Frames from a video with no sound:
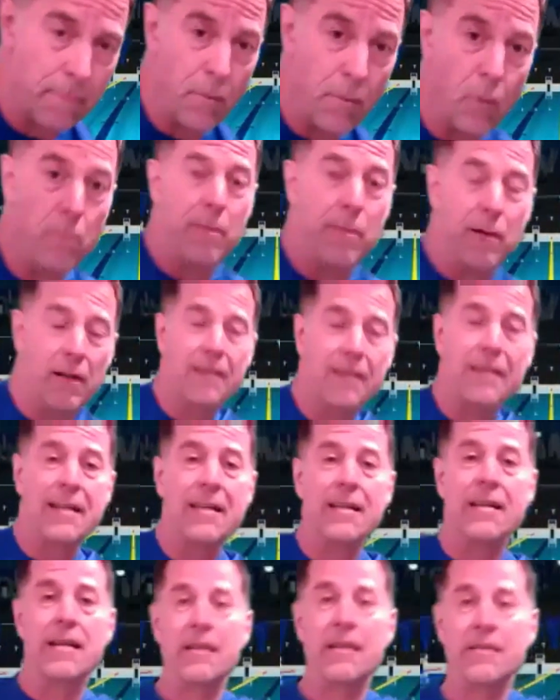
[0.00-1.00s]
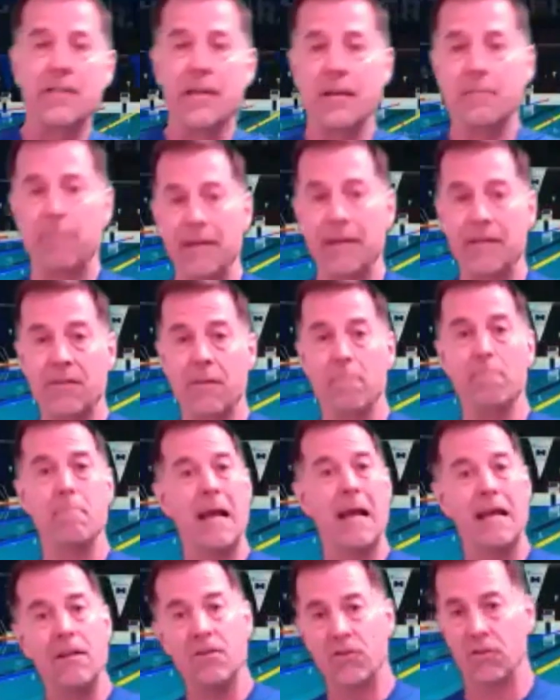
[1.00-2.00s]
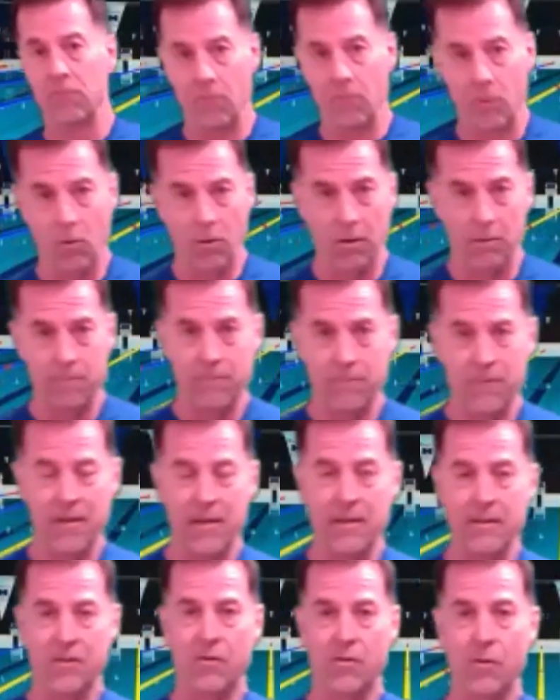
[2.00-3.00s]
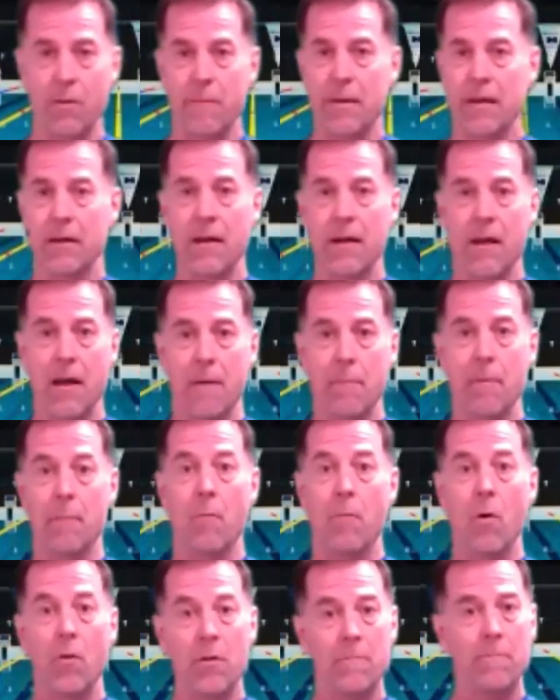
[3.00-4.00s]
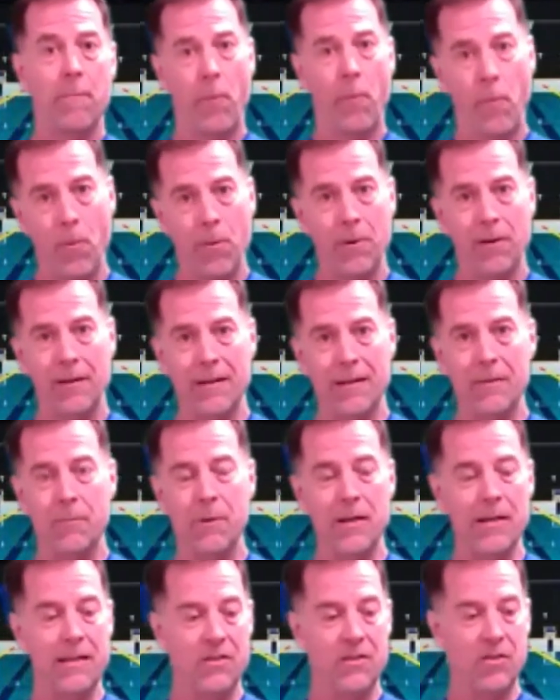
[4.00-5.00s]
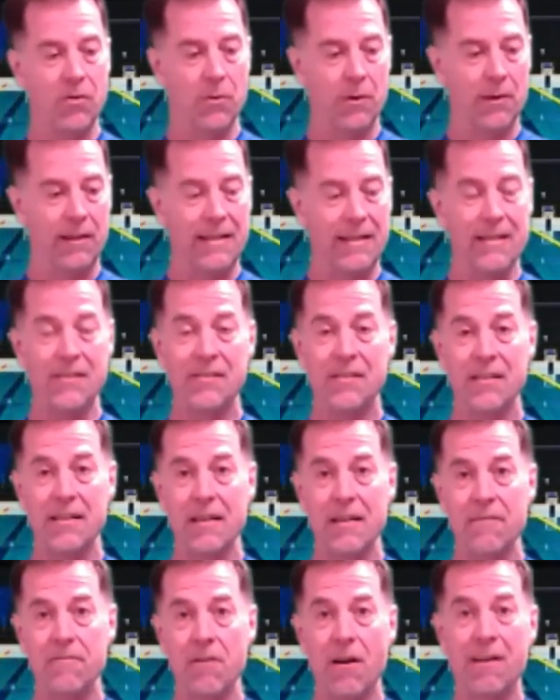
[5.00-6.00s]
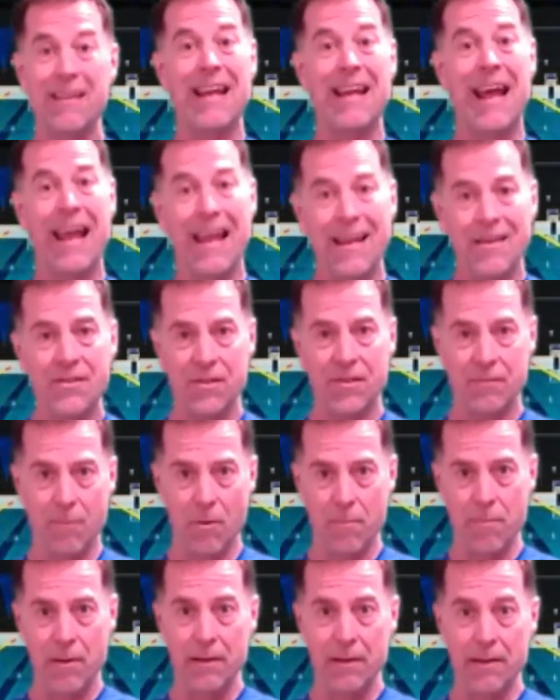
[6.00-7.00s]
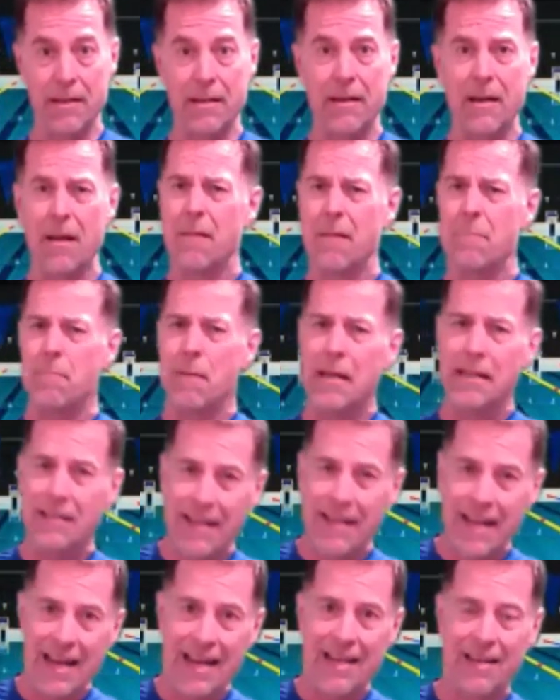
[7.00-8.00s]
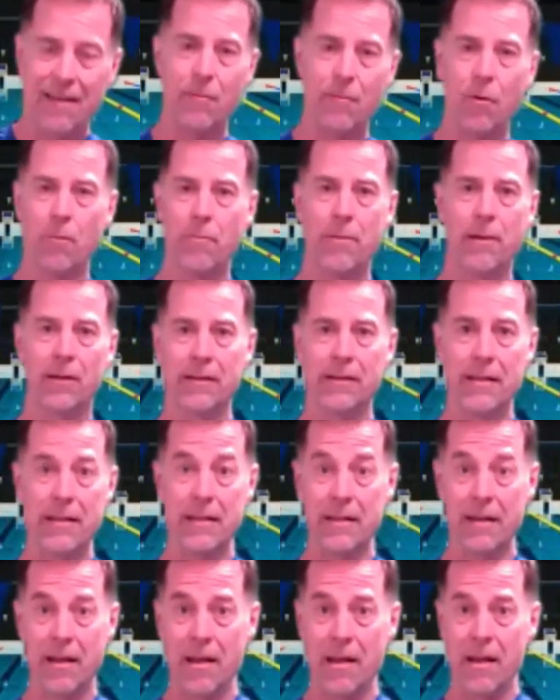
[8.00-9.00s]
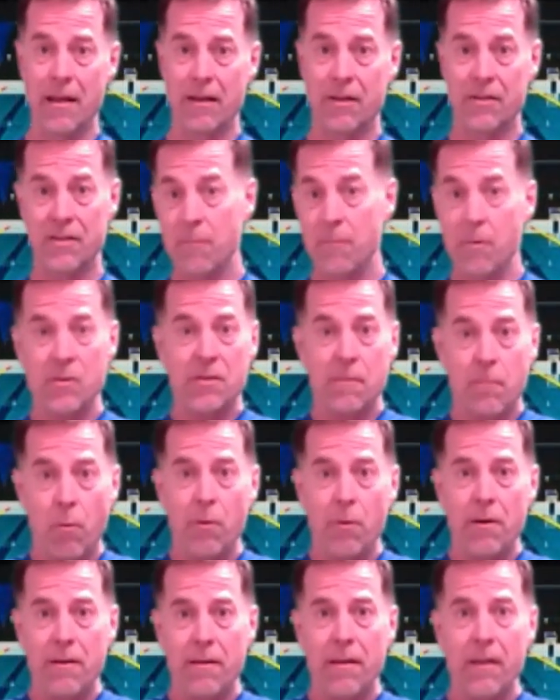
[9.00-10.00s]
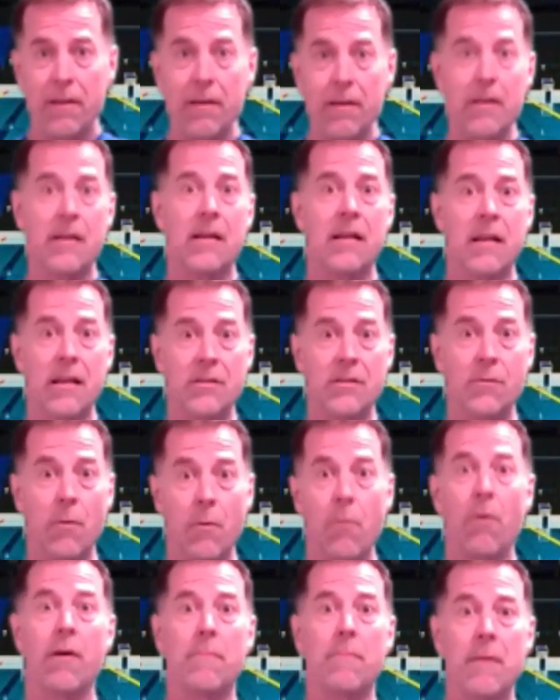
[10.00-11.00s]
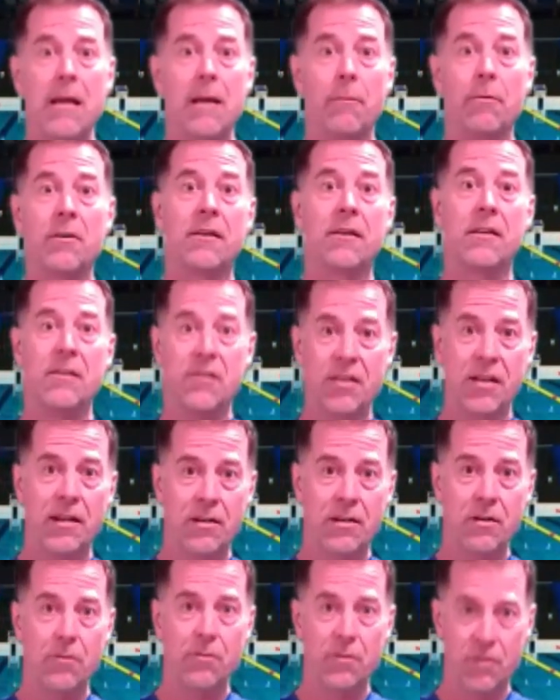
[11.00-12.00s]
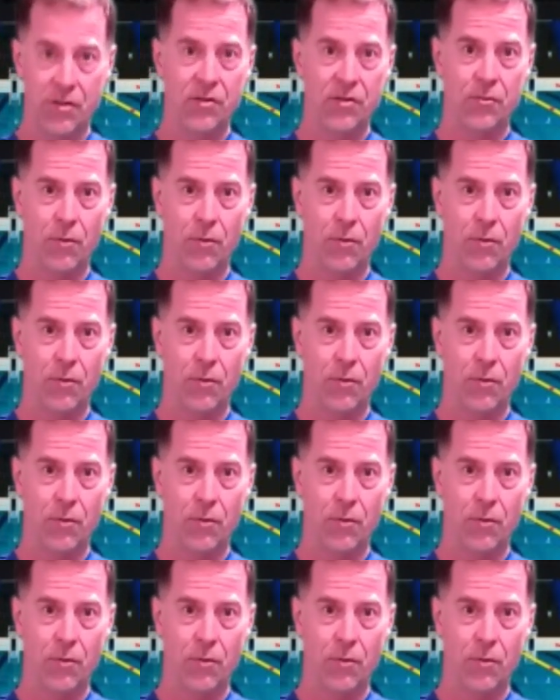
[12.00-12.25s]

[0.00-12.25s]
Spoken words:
Mobility plays a major role in swimming, but more importantly, we need to at least, if not enhance our mobility, maintain our mobility, because the most important thing is we want to be able to continue to